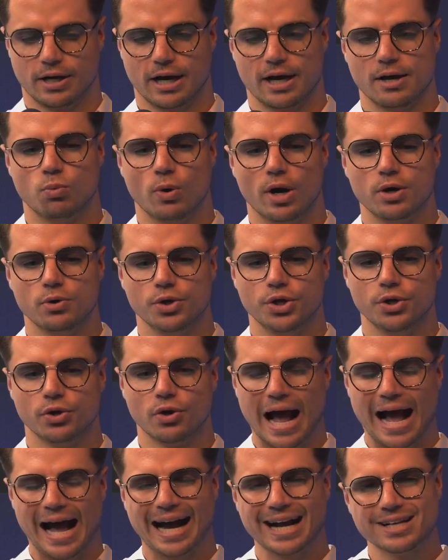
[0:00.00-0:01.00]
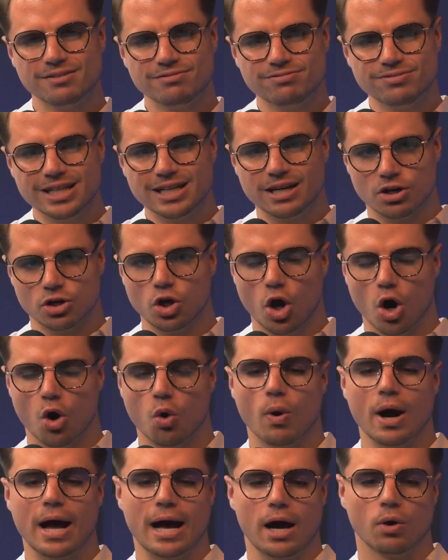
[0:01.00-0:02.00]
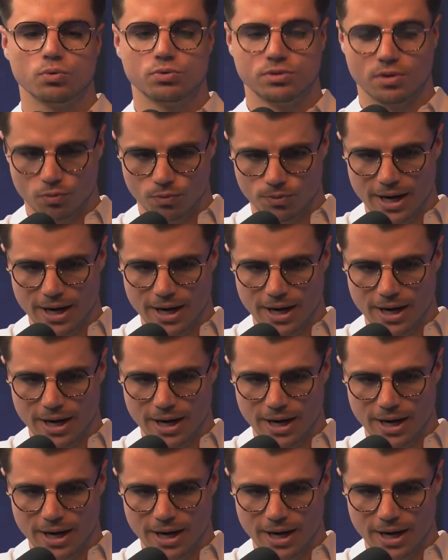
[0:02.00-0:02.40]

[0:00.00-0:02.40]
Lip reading: okay, where you're actively going to go out